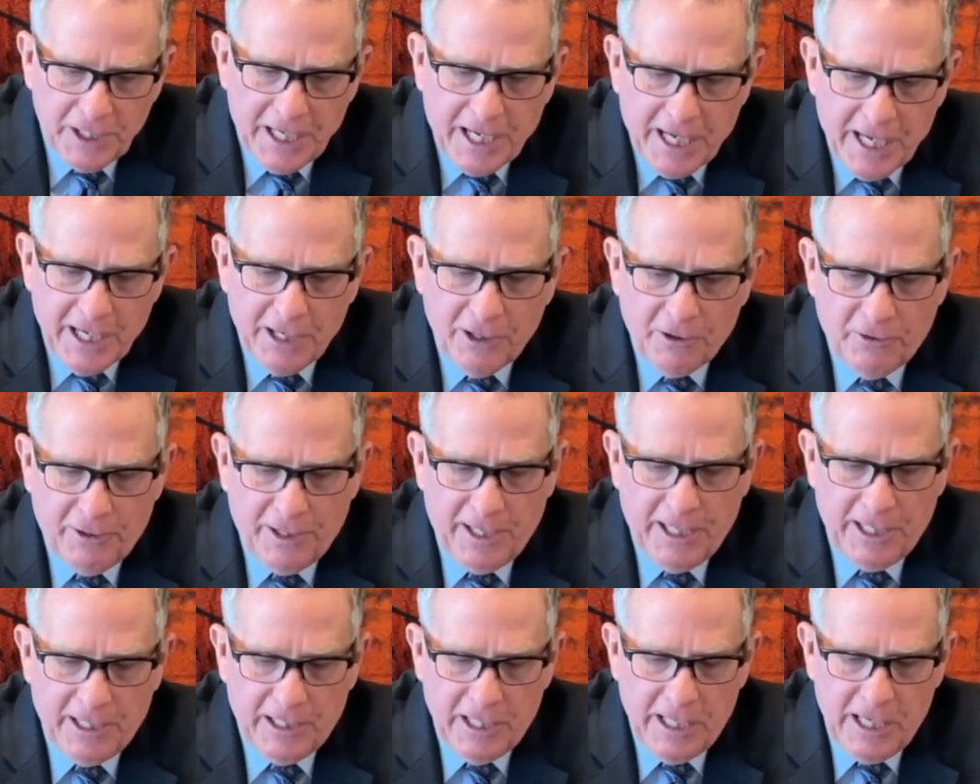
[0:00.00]

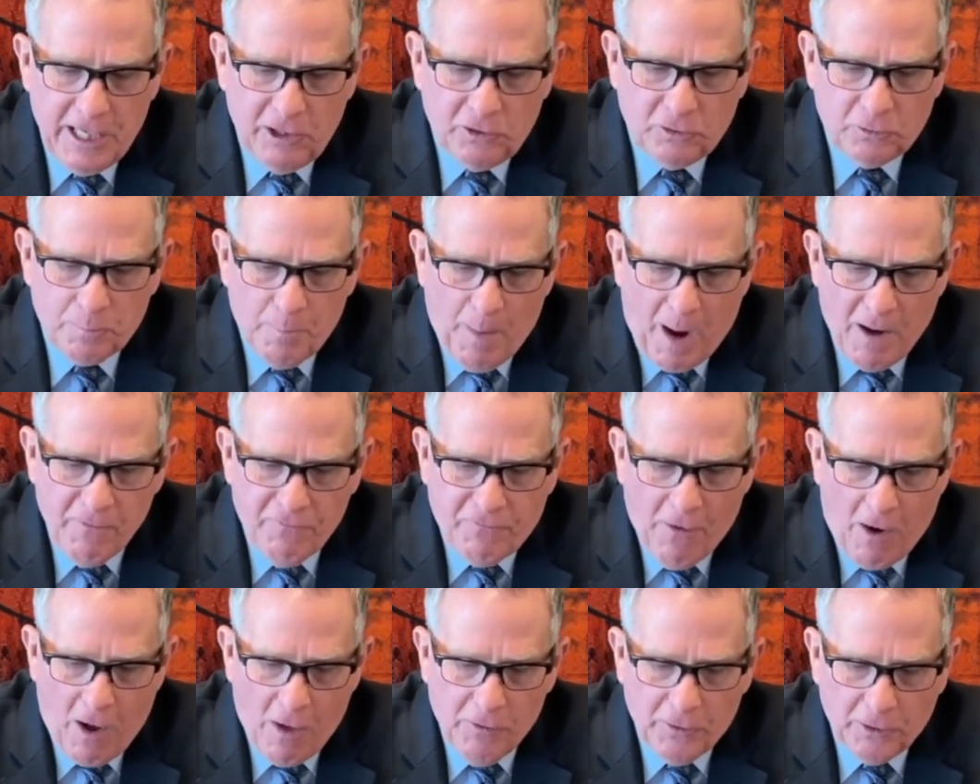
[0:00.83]
"Herein is my
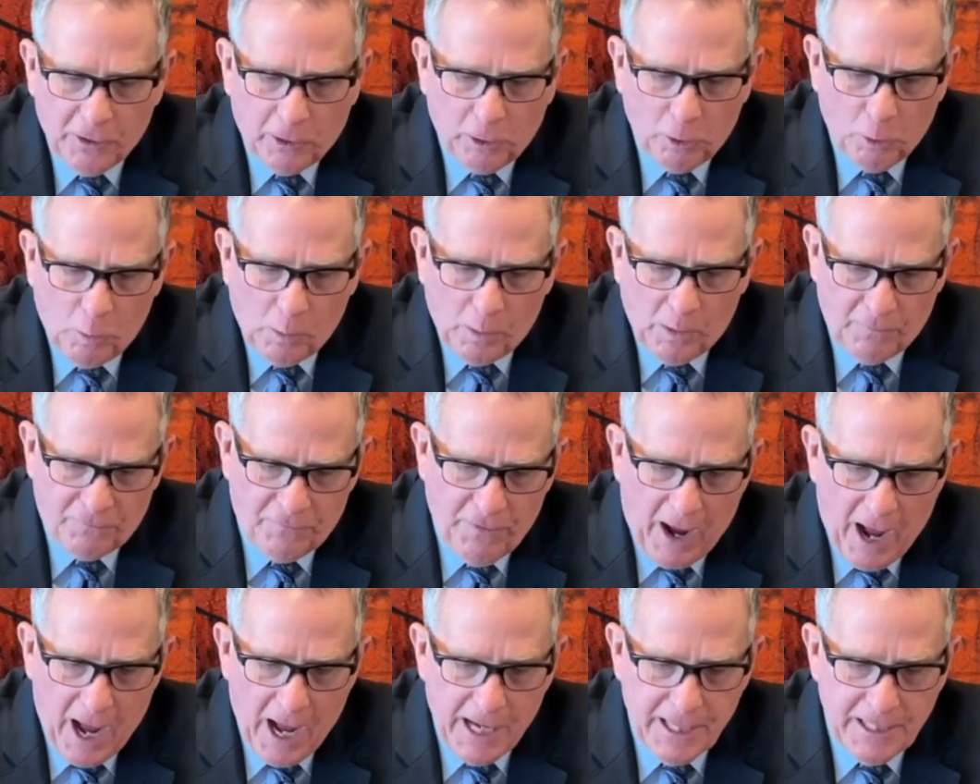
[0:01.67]
Father
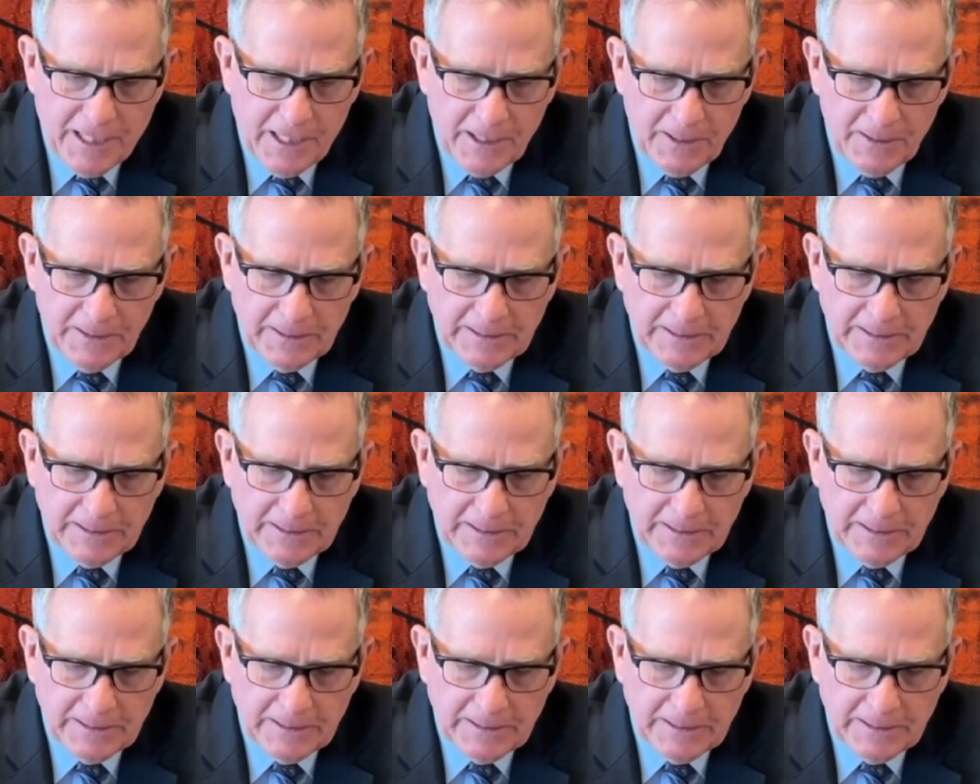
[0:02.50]
glorified,